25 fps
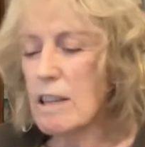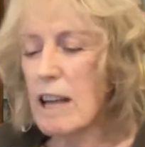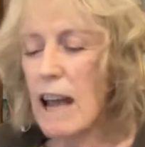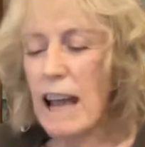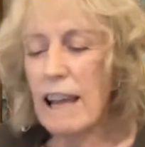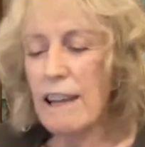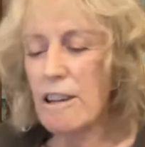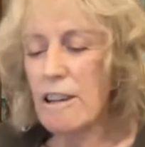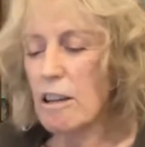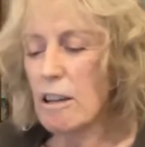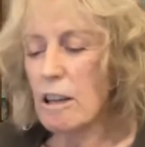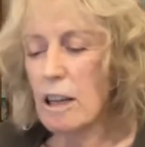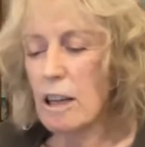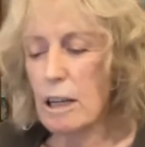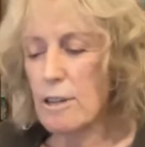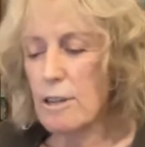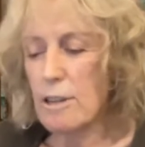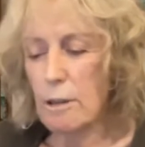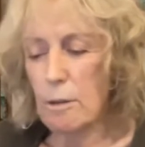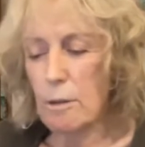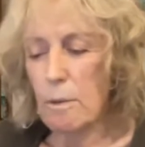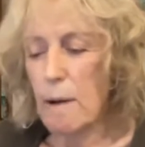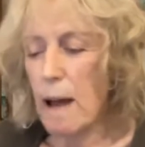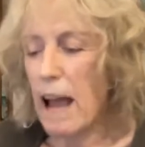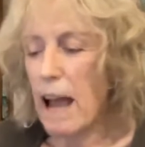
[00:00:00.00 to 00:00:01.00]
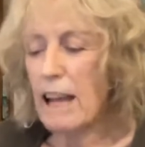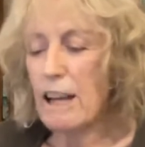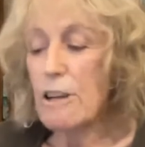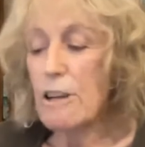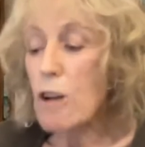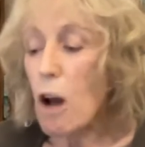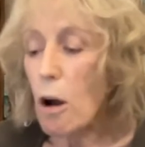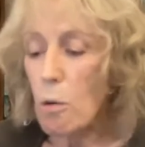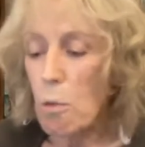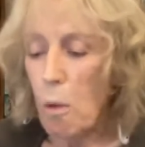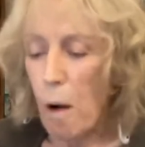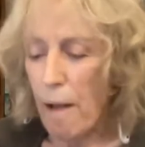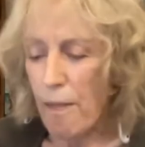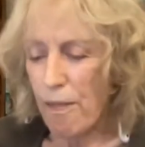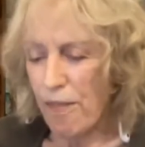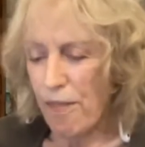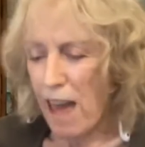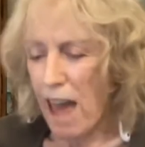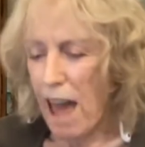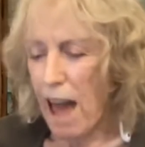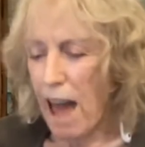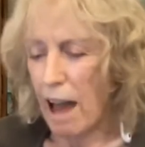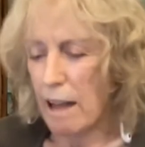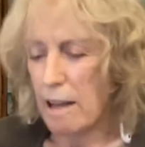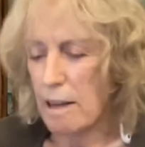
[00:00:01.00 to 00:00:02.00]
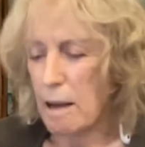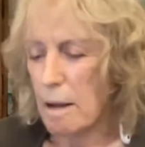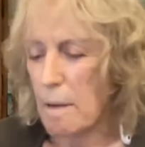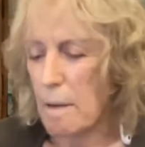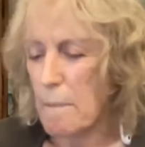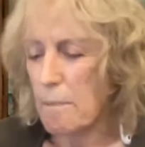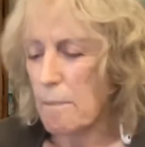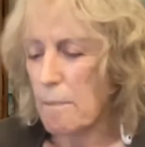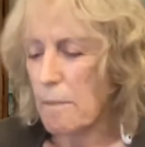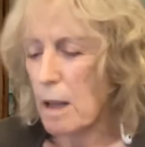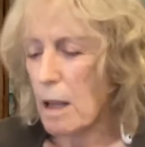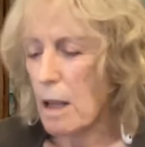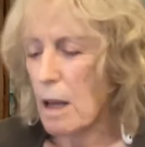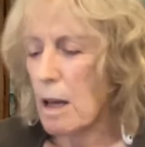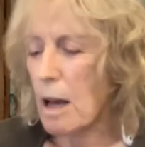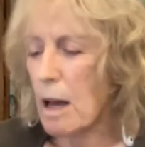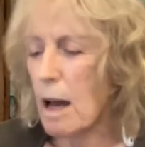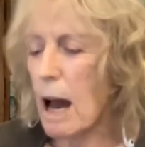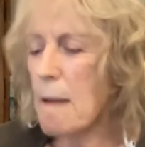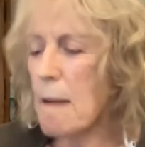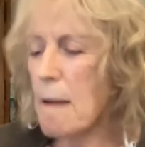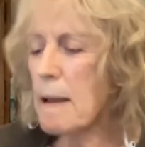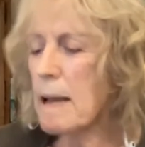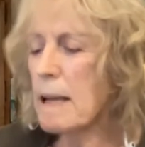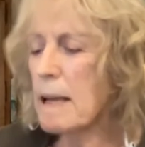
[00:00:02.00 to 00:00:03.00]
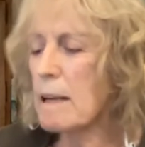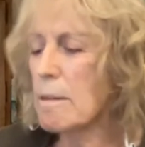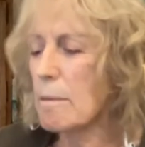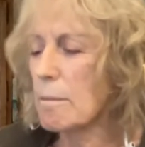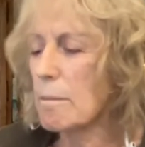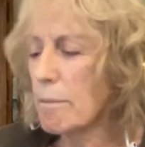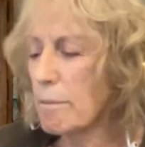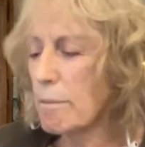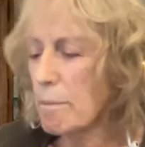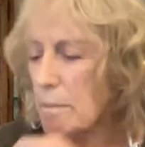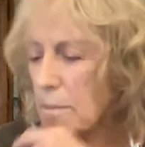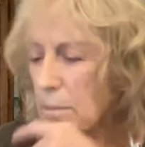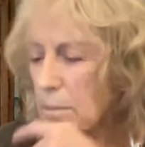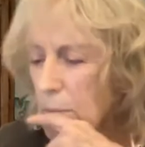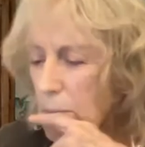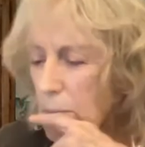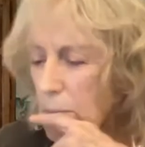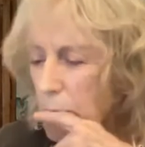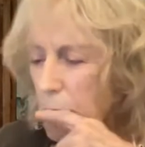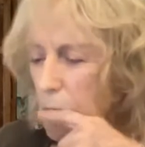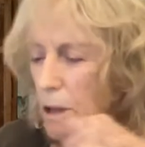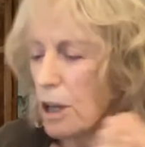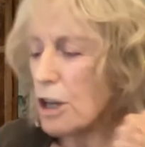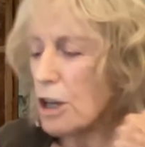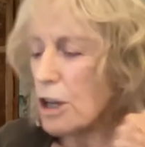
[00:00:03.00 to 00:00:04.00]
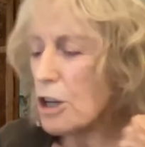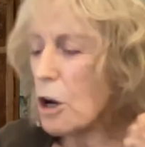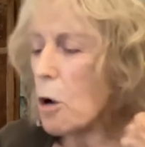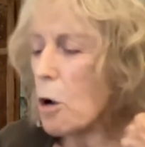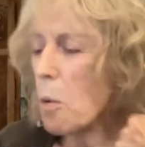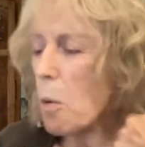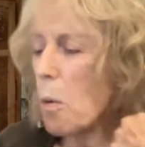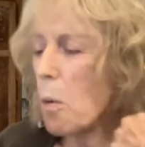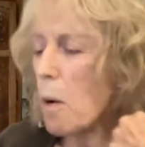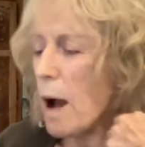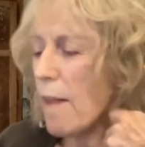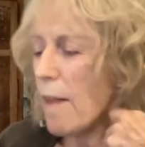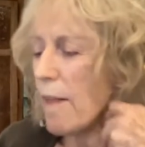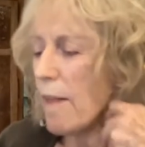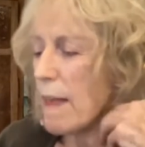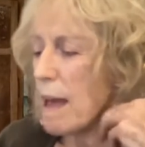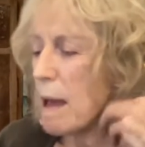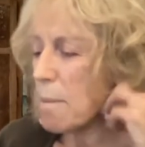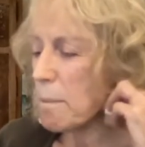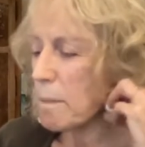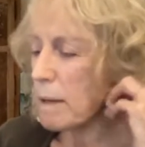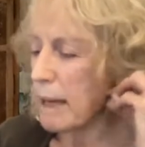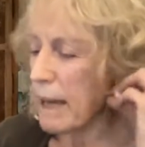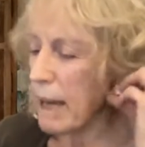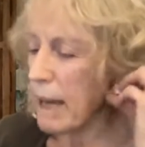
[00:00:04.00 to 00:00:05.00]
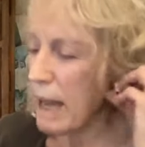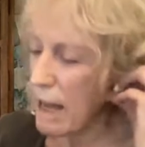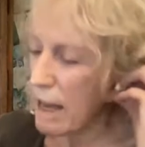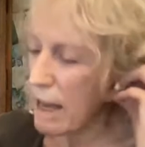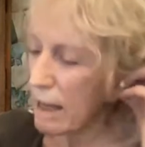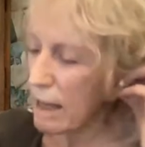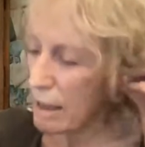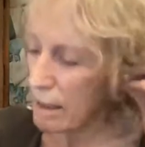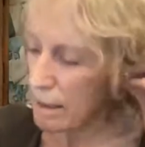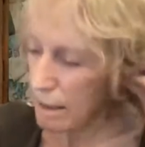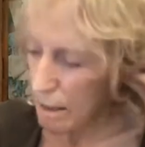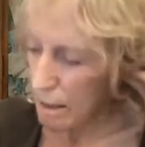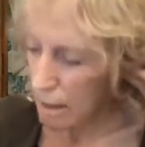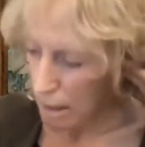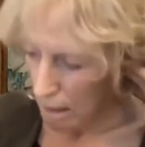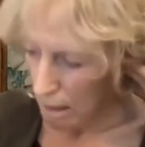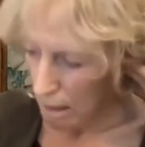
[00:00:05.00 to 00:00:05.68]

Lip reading: take your kids away. You don't want that. I mean, you don't want them kids